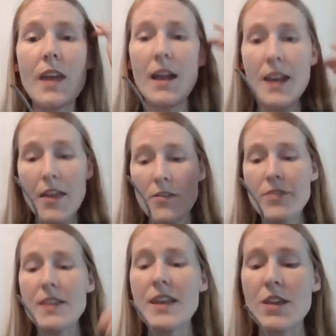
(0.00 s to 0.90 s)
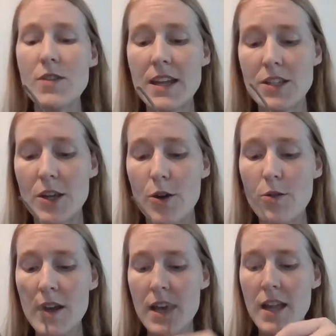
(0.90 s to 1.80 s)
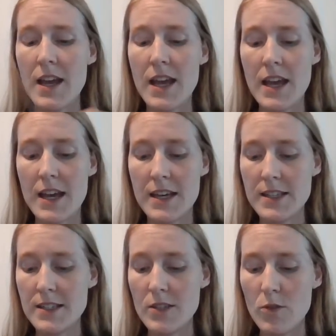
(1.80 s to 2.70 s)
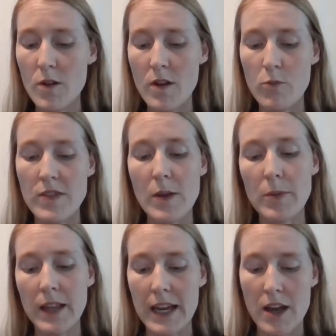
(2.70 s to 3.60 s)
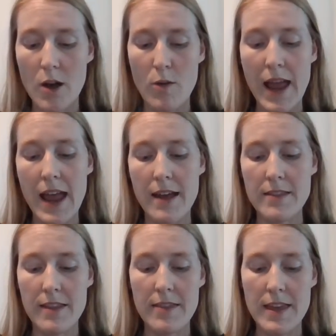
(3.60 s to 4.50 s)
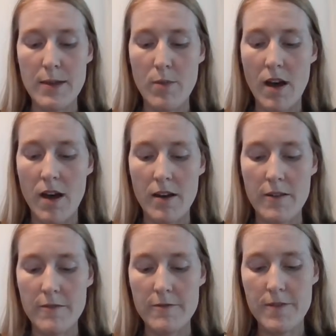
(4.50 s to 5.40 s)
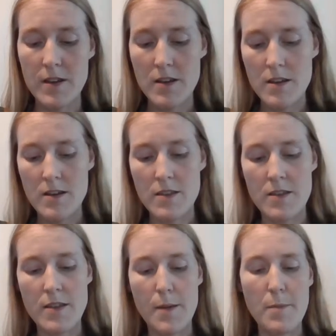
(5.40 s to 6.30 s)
Another thing that you can do is with the Play-Doh and the theme of the